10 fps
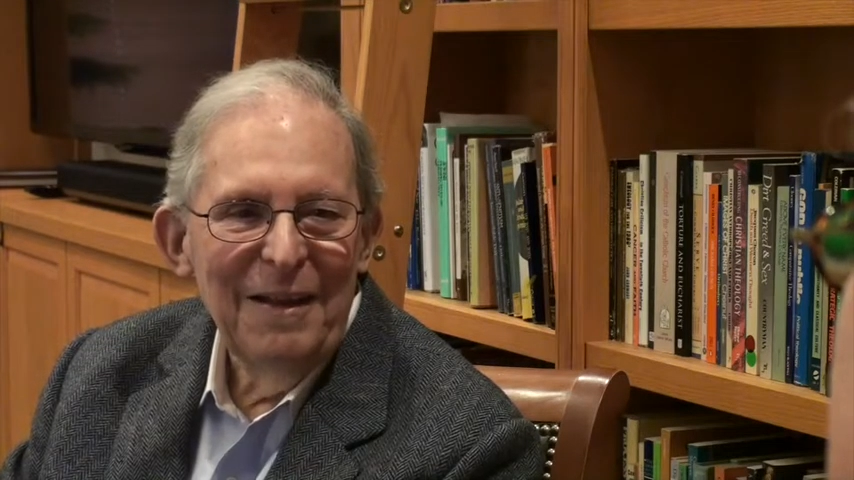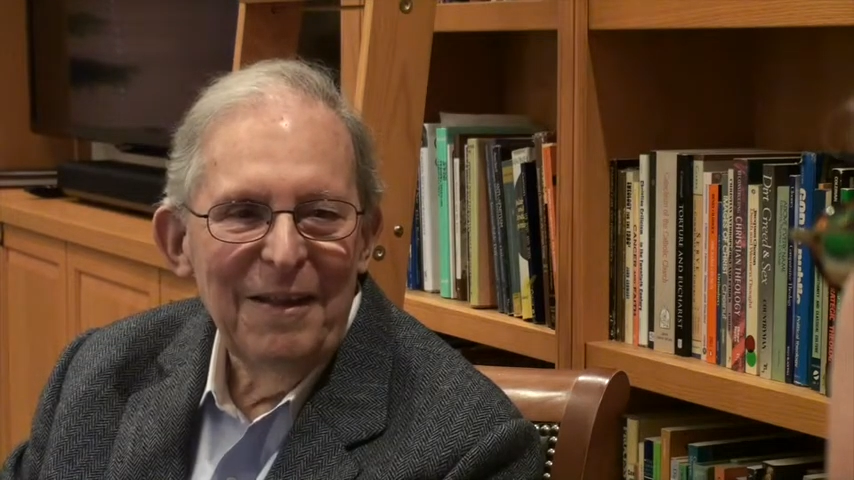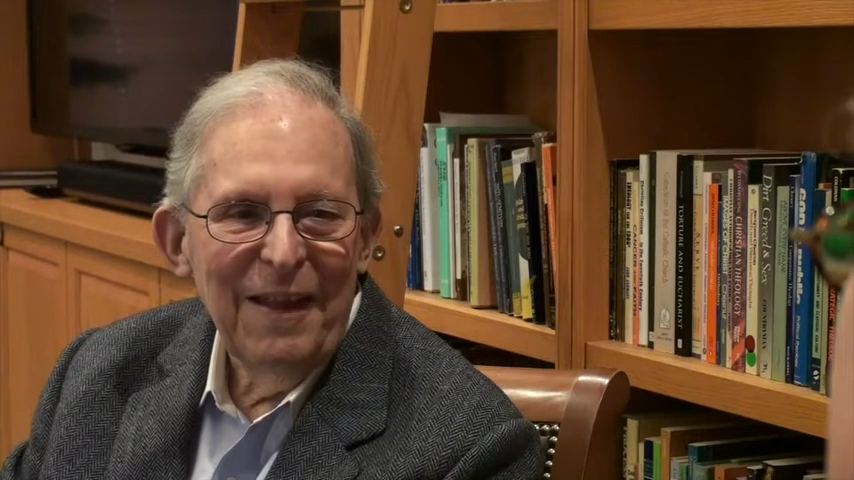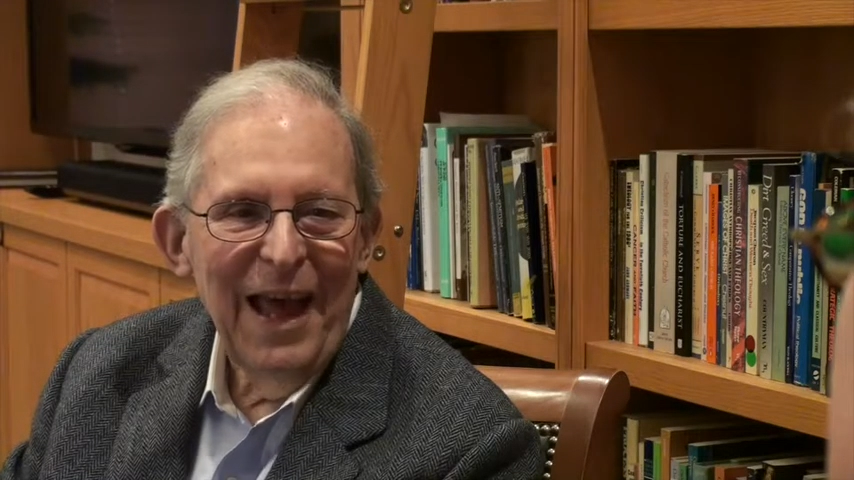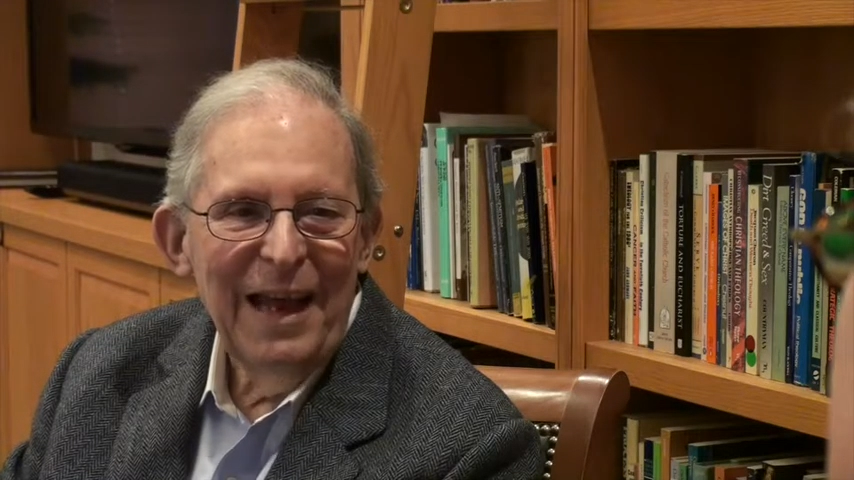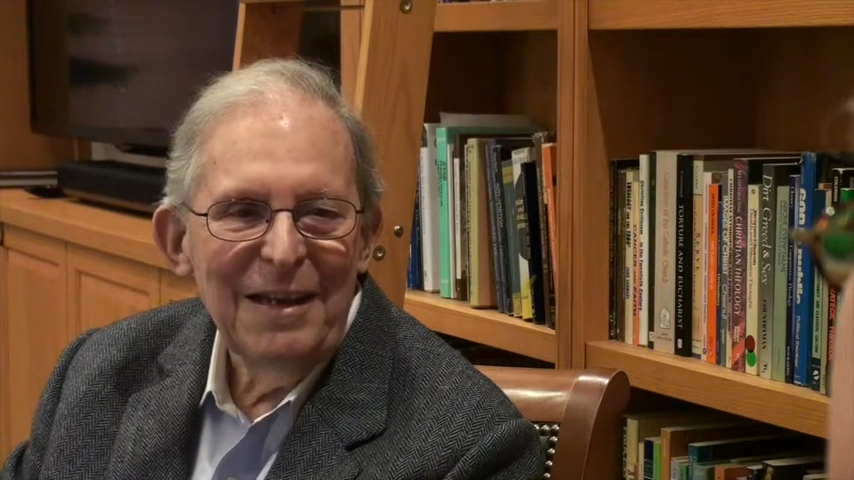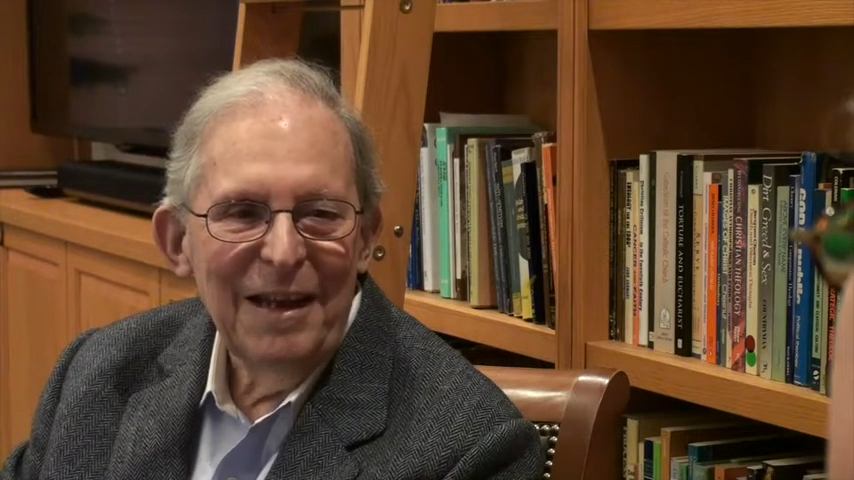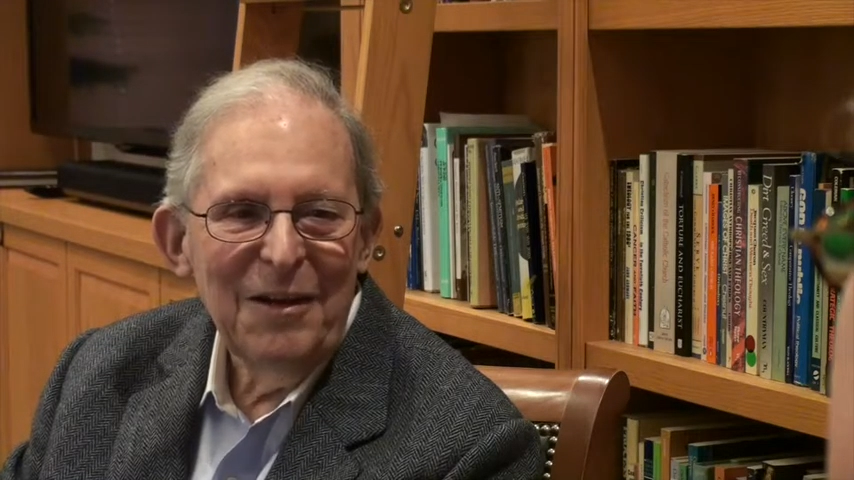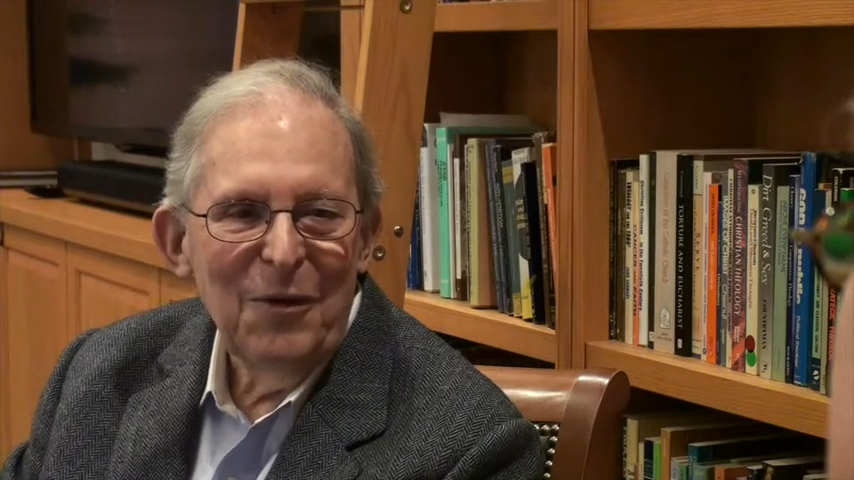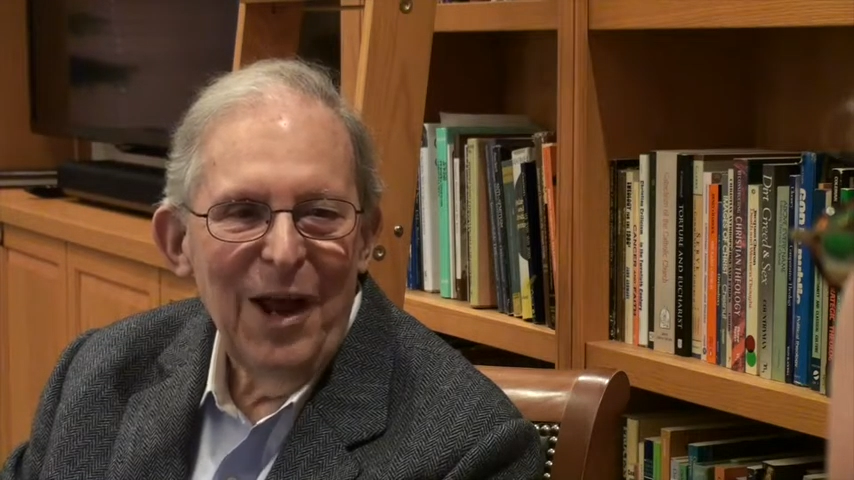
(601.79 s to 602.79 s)
thanked
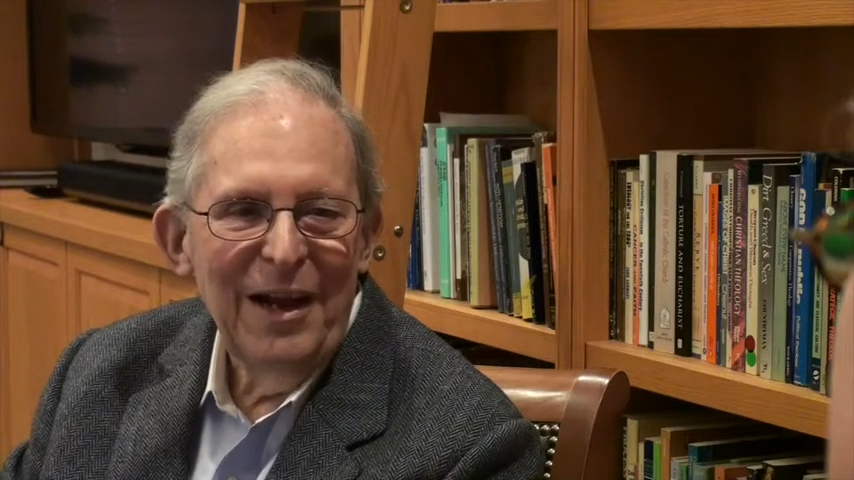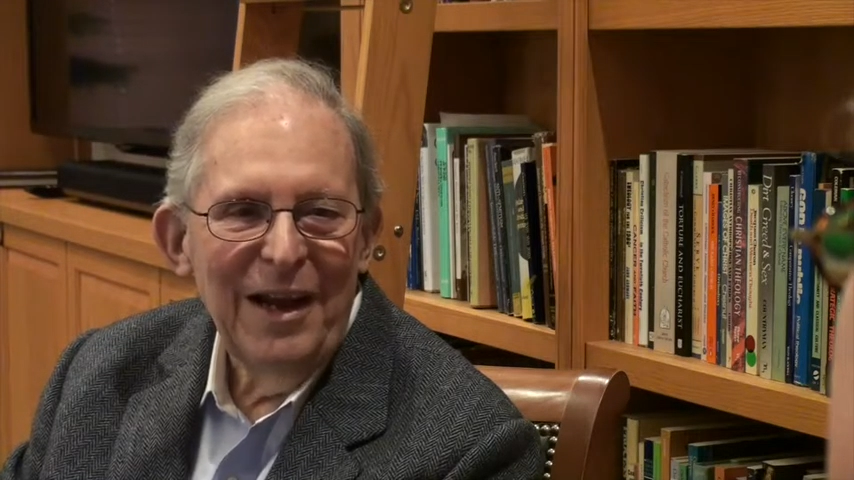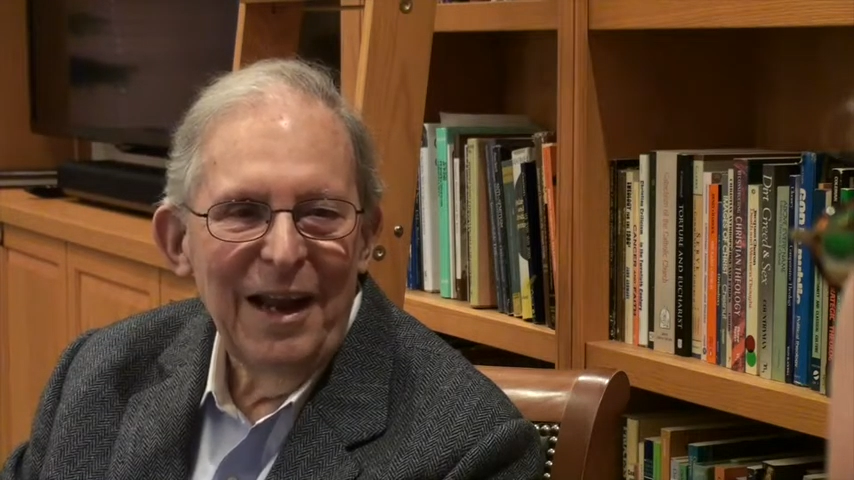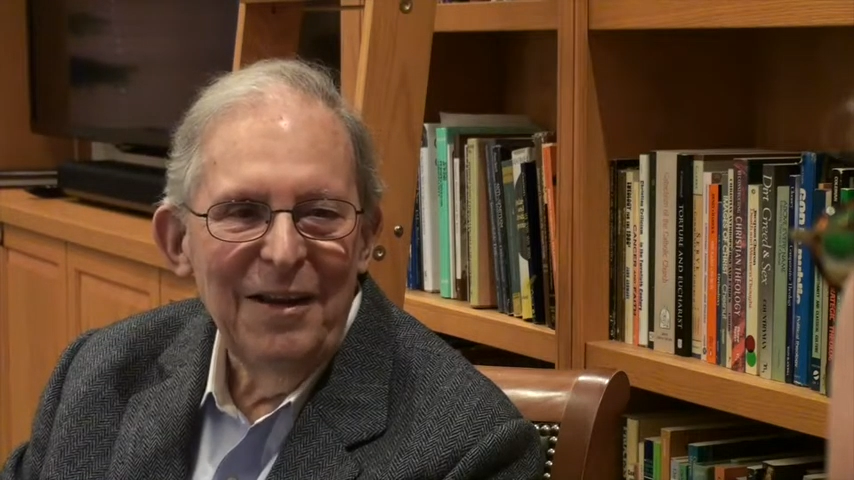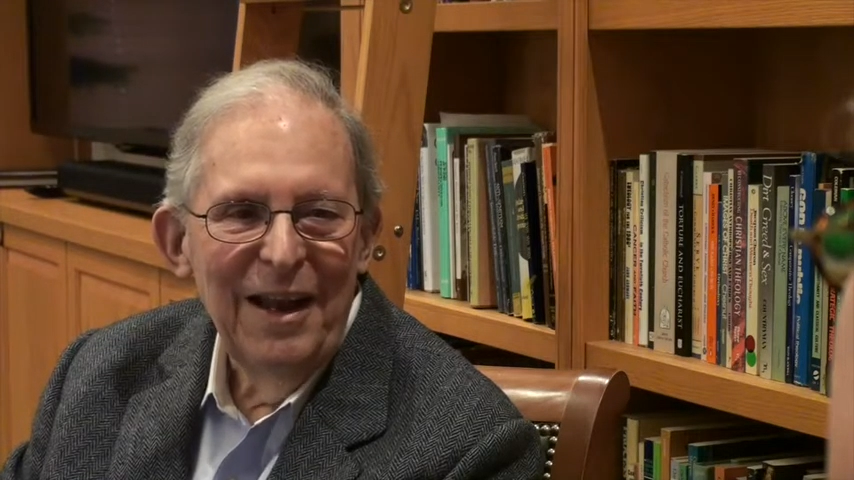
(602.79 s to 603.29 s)
and credited